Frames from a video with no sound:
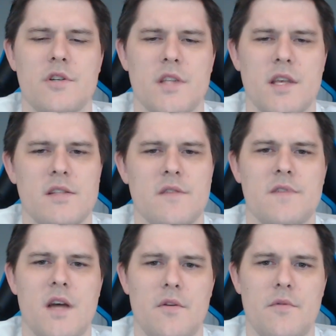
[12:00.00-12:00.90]
stuff
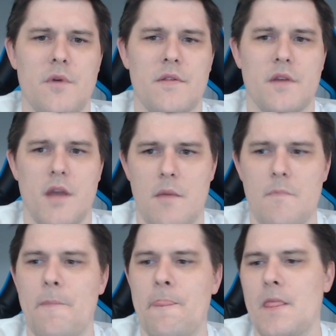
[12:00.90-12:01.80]
down throughout the game.
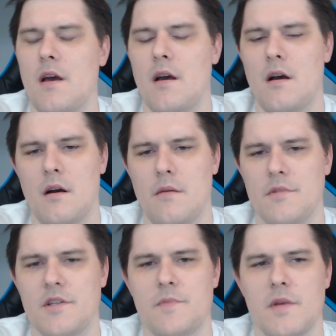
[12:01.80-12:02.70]

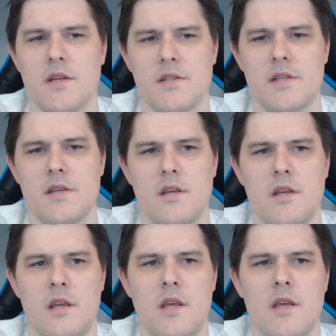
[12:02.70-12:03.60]
Just because
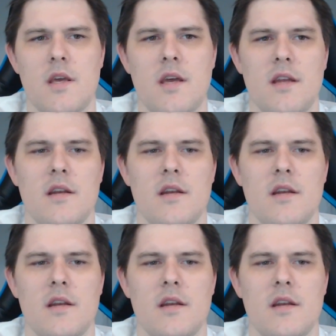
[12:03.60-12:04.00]
he can,